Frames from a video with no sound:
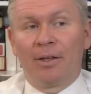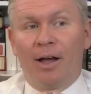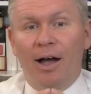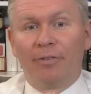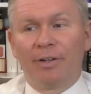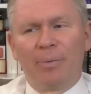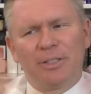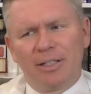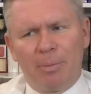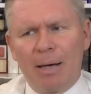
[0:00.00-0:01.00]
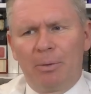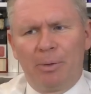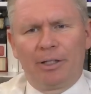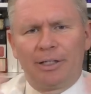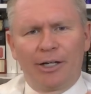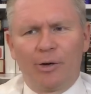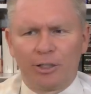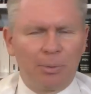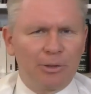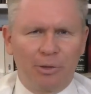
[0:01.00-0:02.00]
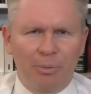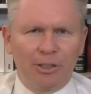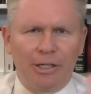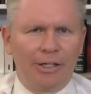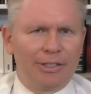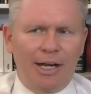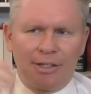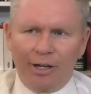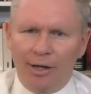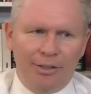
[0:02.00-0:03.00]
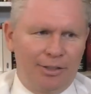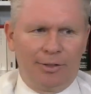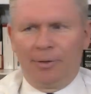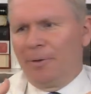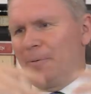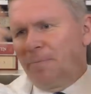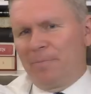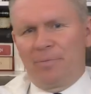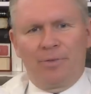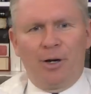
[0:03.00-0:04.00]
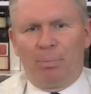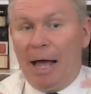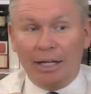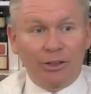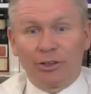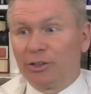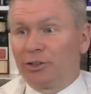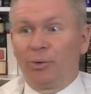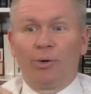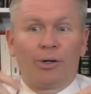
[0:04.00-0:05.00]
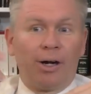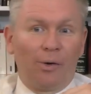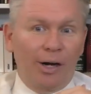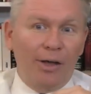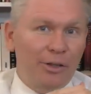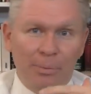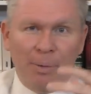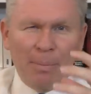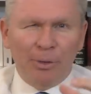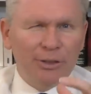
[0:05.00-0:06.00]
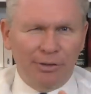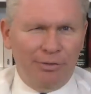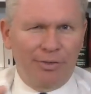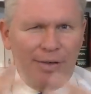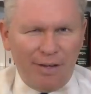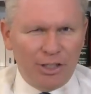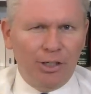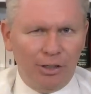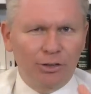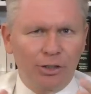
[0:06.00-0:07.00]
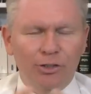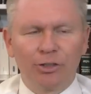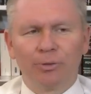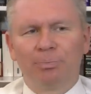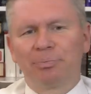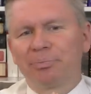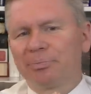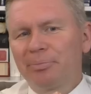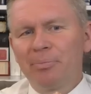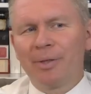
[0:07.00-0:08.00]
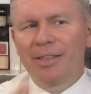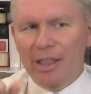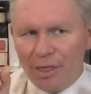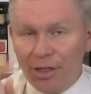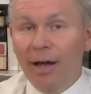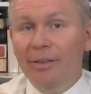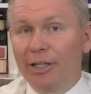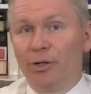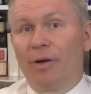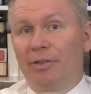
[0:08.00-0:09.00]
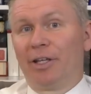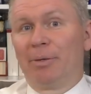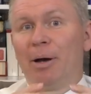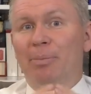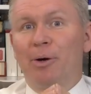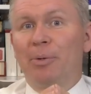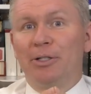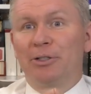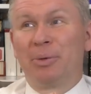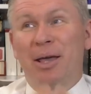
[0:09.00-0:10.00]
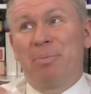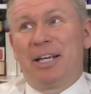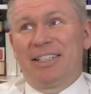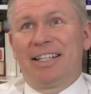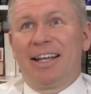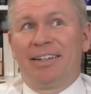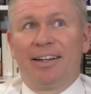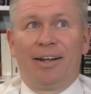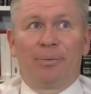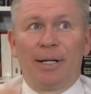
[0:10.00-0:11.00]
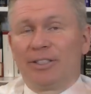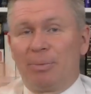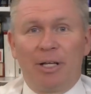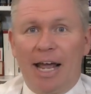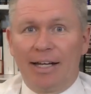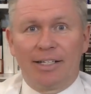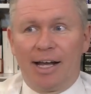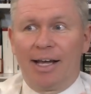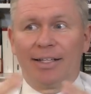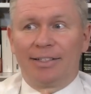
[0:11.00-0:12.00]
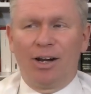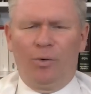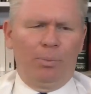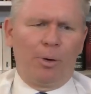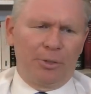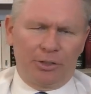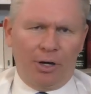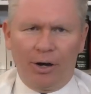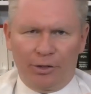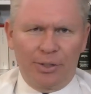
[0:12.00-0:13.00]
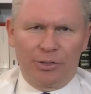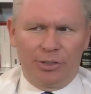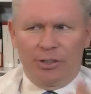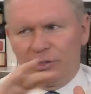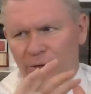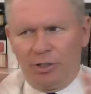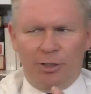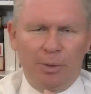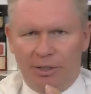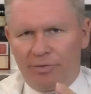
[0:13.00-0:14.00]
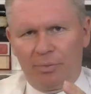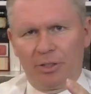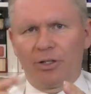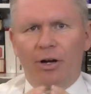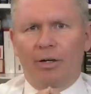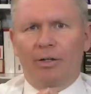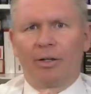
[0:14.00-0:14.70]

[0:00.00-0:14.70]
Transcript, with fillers: Often I was in the Bible Belt and I'd go on splits with the missionaries and I'd talk to, you know, pastors or, or other members of evangelical churches that thought they knew everything about Mormonism because they'd read something anti and said, oh, well, Mormons are, not Christians and so dismiss it from the start.